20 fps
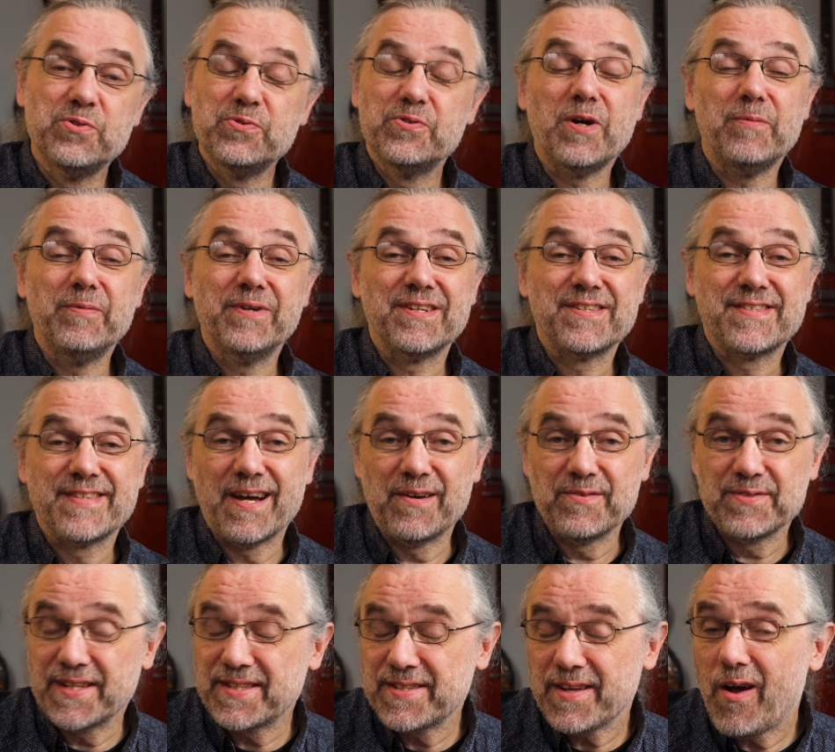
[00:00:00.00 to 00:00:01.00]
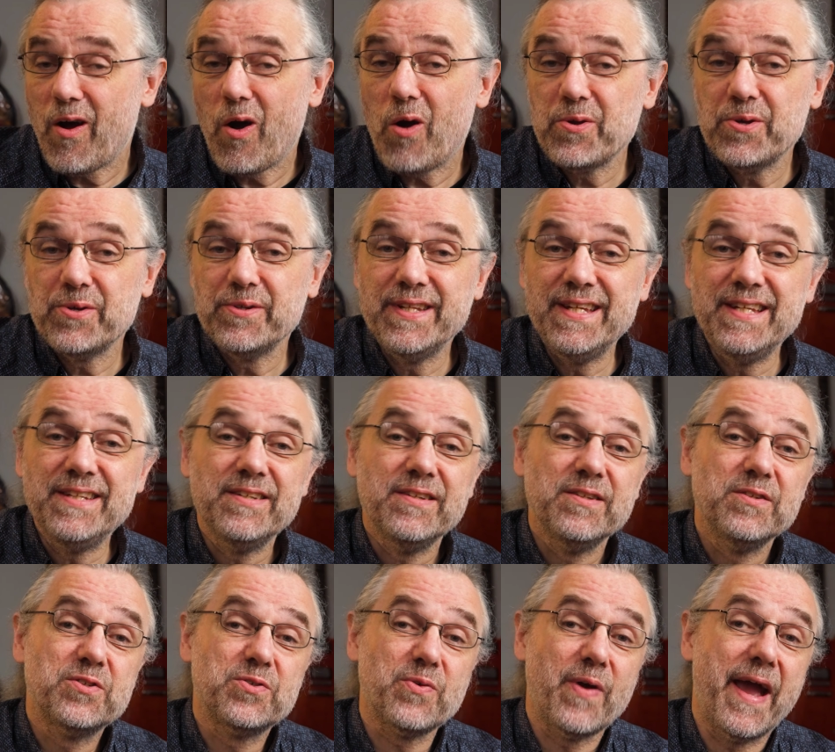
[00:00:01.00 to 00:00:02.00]
dominant sounds, that's all you need
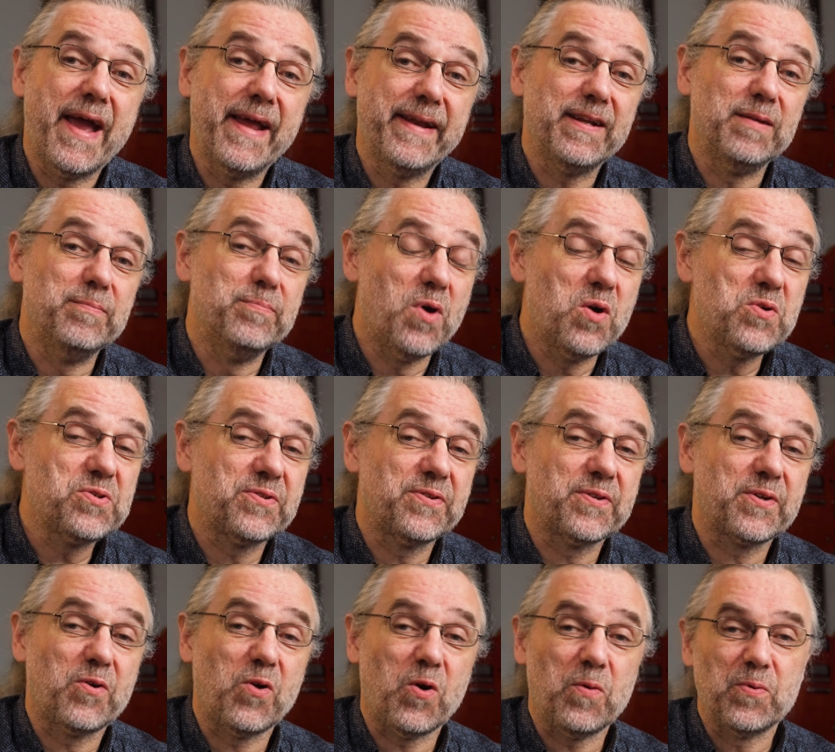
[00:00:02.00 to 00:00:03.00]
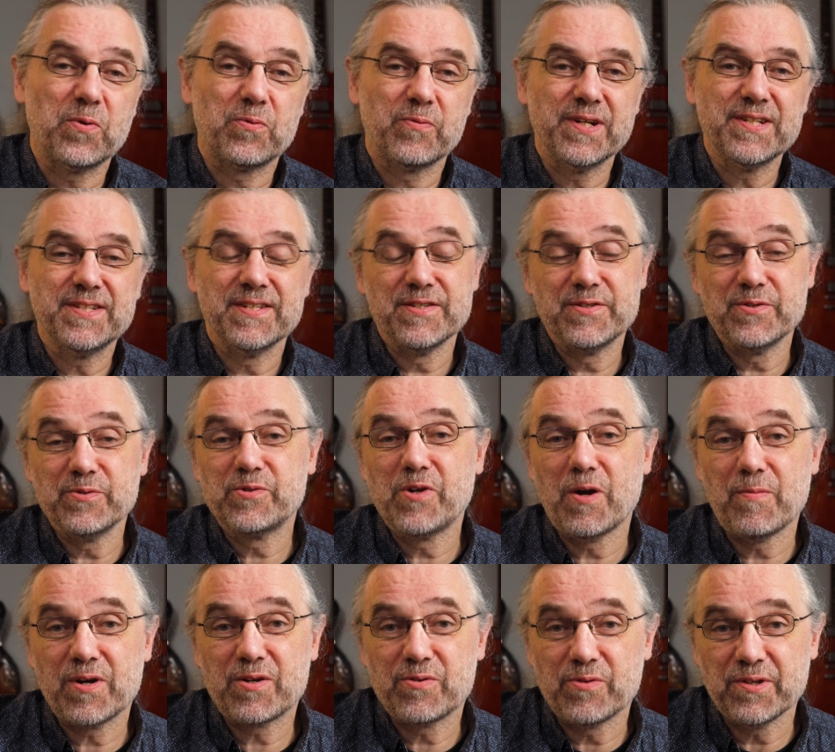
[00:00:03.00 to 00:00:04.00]
to handle most of the chord progressions you'll
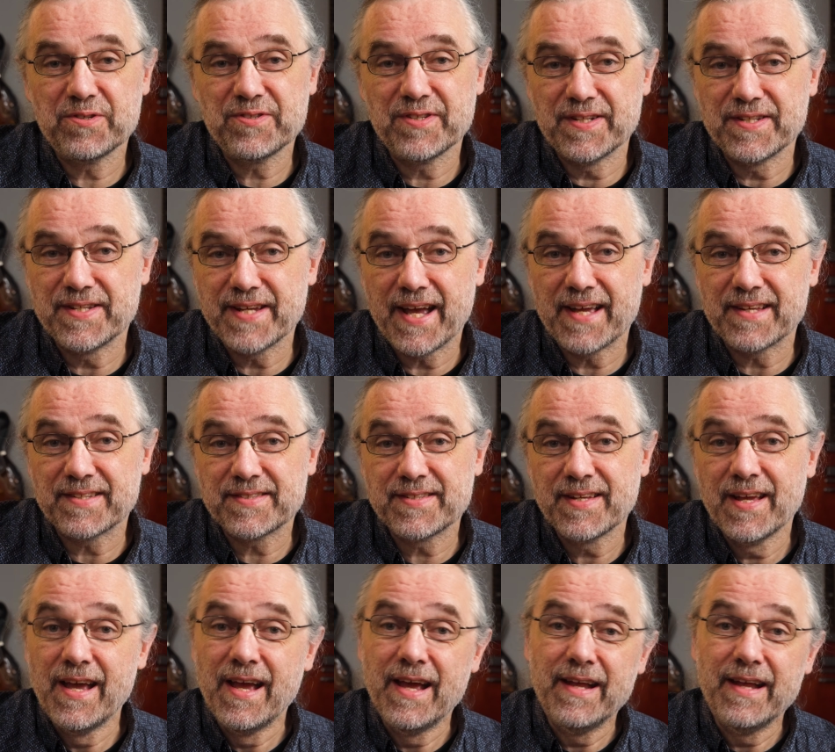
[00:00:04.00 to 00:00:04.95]
come across in jazz.